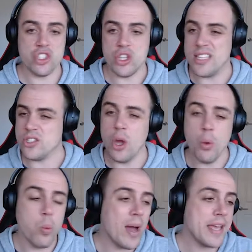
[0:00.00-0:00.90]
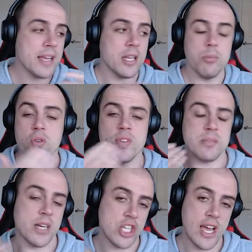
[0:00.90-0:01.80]
there's no way it can move as
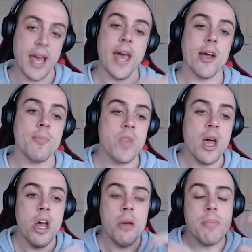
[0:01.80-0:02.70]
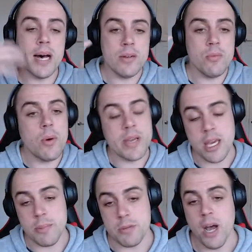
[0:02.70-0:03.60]
much air. But what we
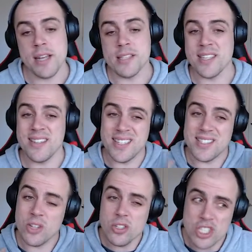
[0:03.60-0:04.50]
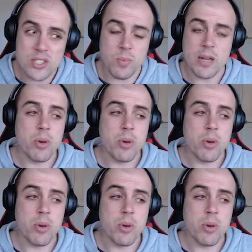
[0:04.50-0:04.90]
keep in mind is that it's not just one